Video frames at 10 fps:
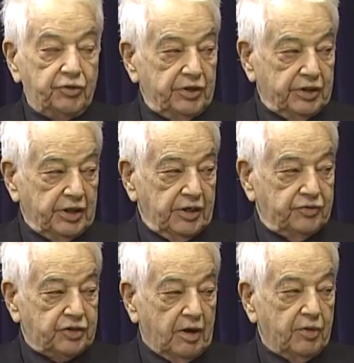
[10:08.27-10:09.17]

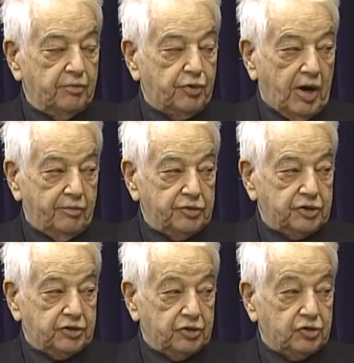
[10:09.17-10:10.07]
relieve some of the problems
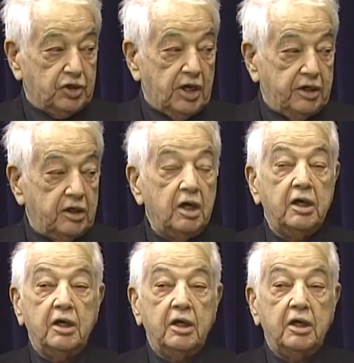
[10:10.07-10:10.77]
associated